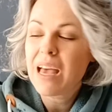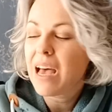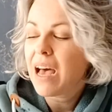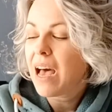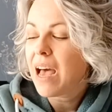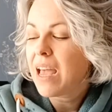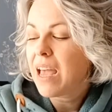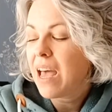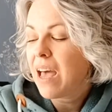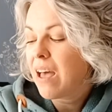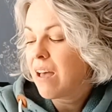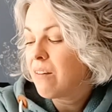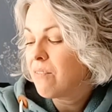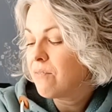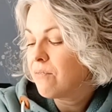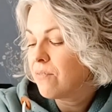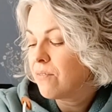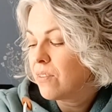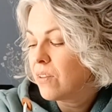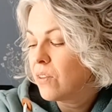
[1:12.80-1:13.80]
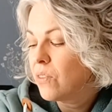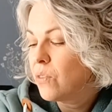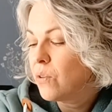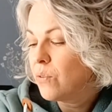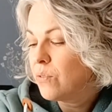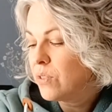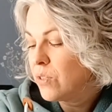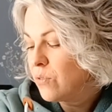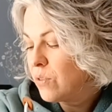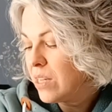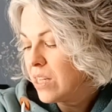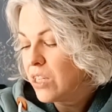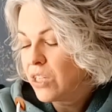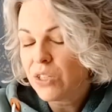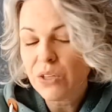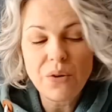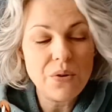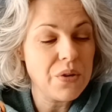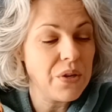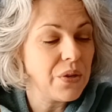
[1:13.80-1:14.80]
I have those 3 to
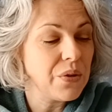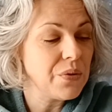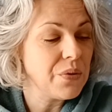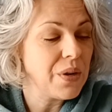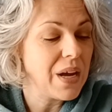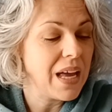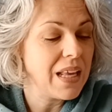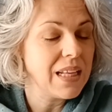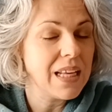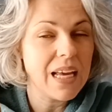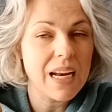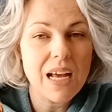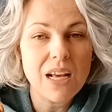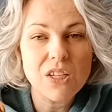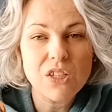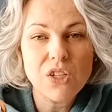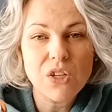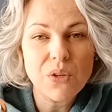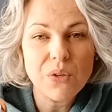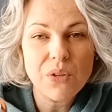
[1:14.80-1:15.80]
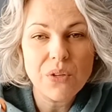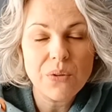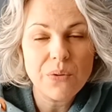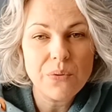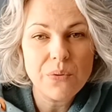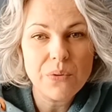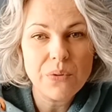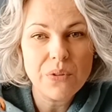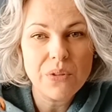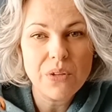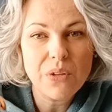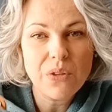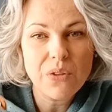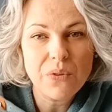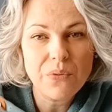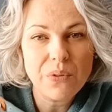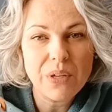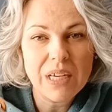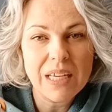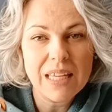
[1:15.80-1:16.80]
show you, and then I'll show you
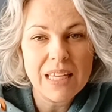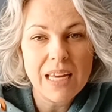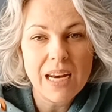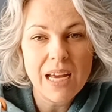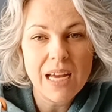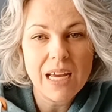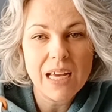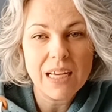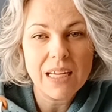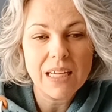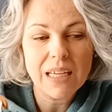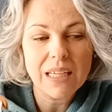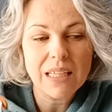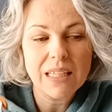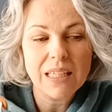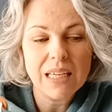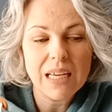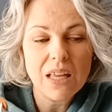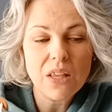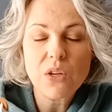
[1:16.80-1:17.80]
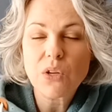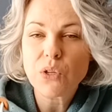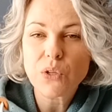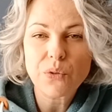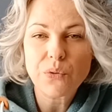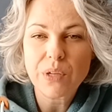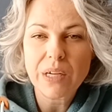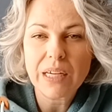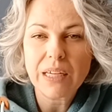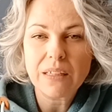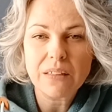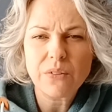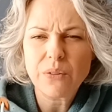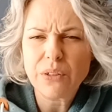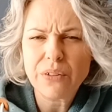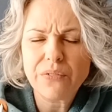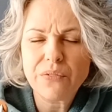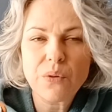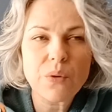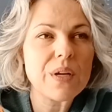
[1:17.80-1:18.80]
the other 3
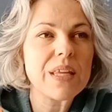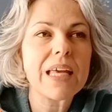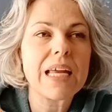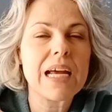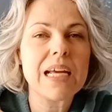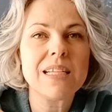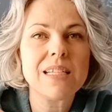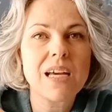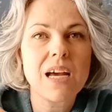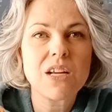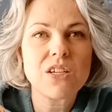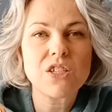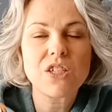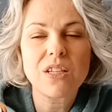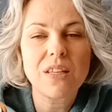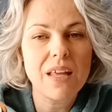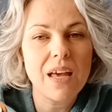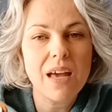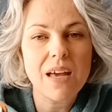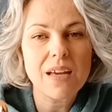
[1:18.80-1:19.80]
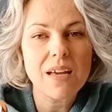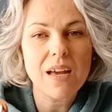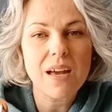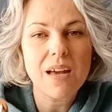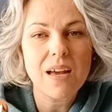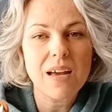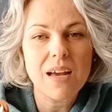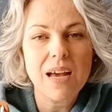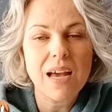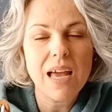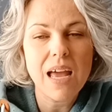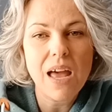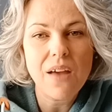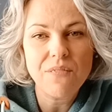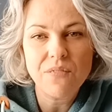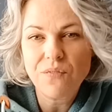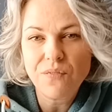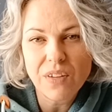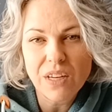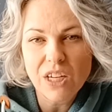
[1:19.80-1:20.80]
or 4 that I touched that I
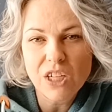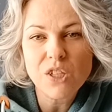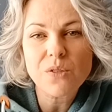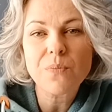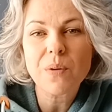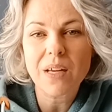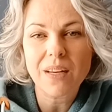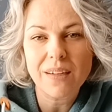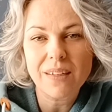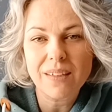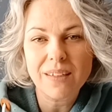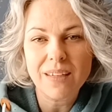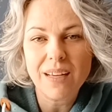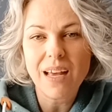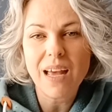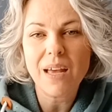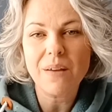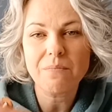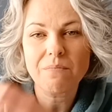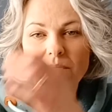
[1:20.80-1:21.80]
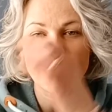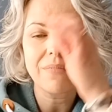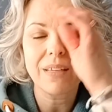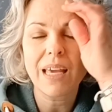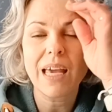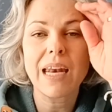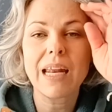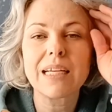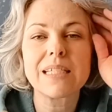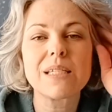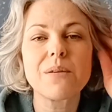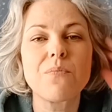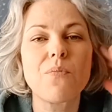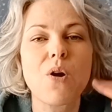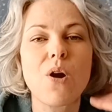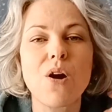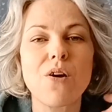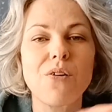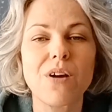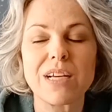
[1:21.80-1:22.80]
haven't finished, but I'm getting some
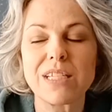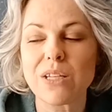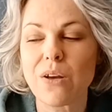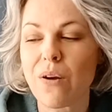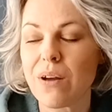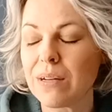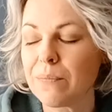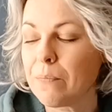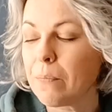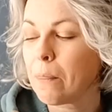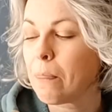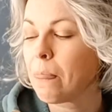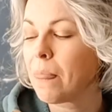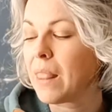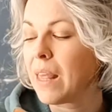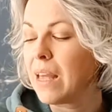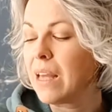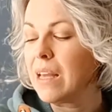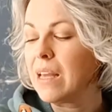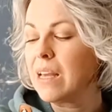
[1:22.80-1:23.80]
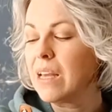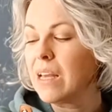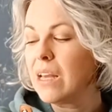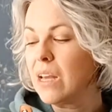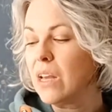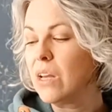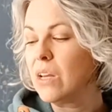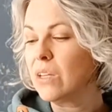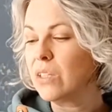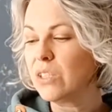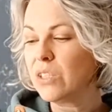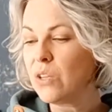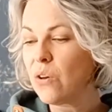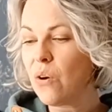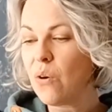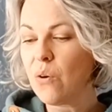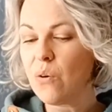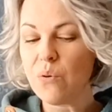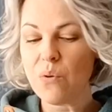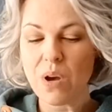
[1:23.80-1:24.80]
progress on.
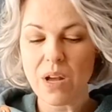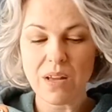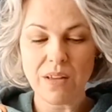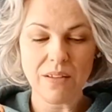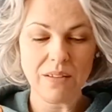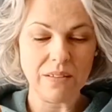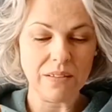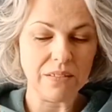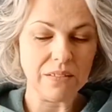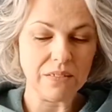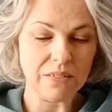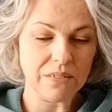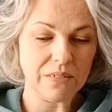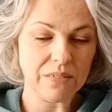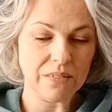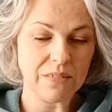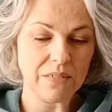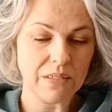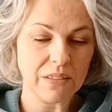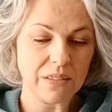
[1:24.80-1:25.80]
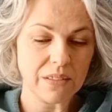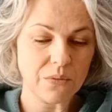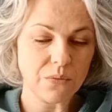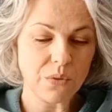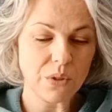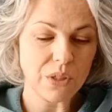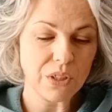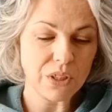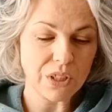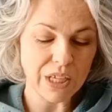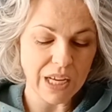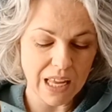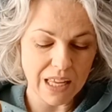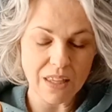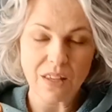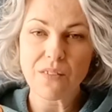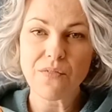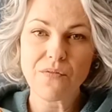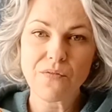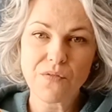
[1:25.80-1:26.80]
So we'll look
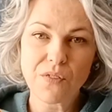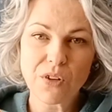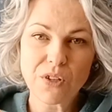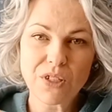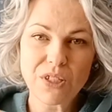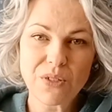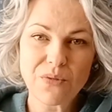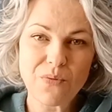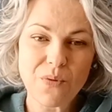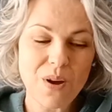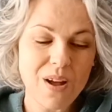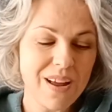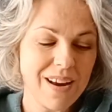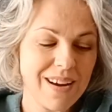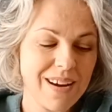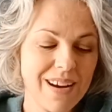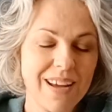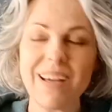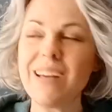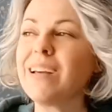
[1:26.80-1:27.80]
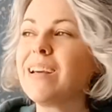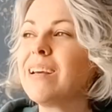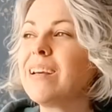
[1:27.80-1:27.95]
at the first one.